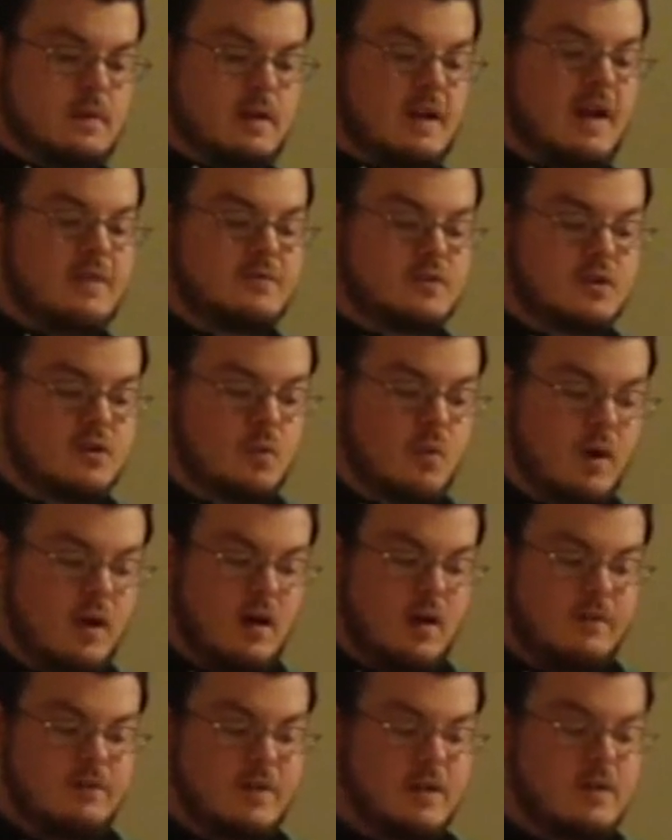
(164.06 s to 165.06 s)
And after
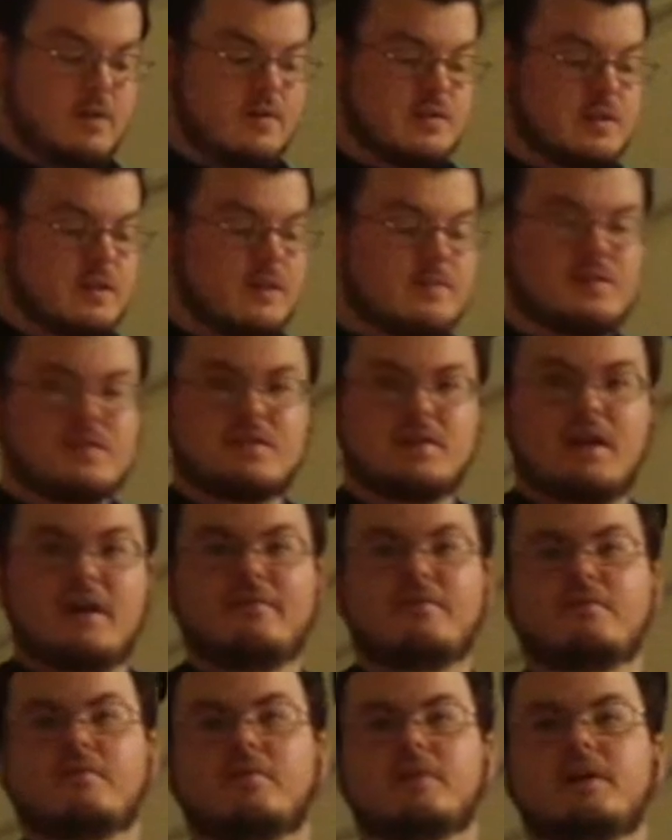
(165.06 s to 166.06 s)
12 years of
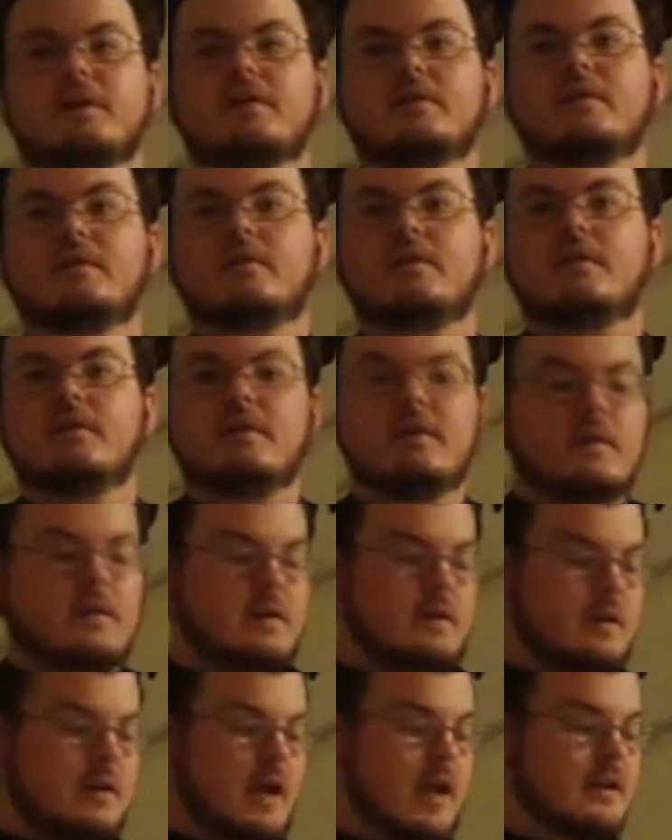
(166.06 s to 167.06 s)
suffering
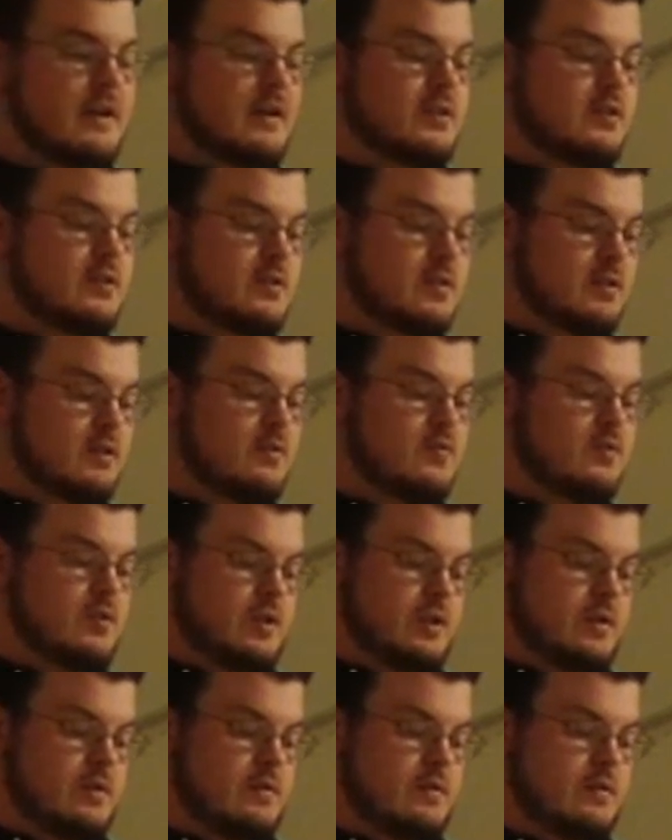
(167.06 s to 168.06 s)
and
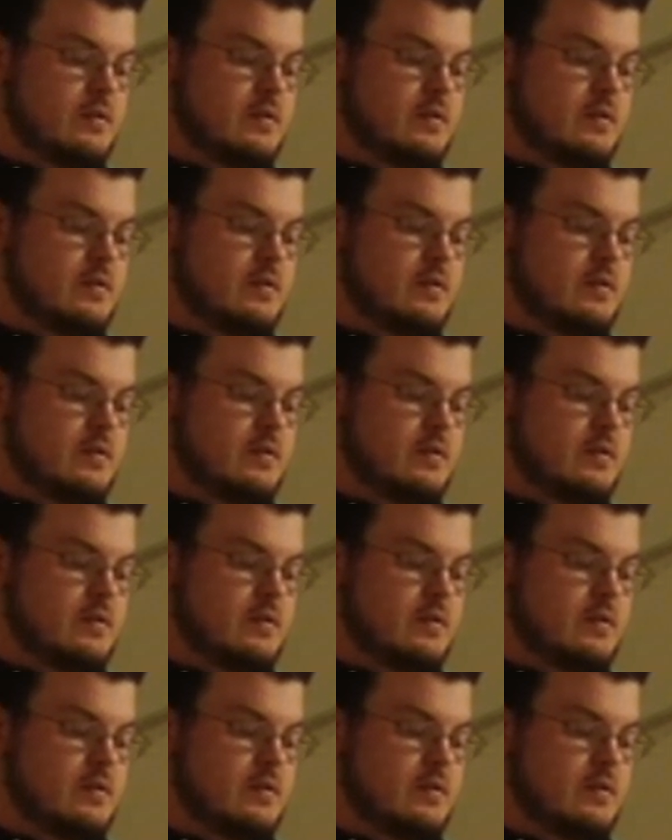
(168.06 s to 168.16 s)
exclusion,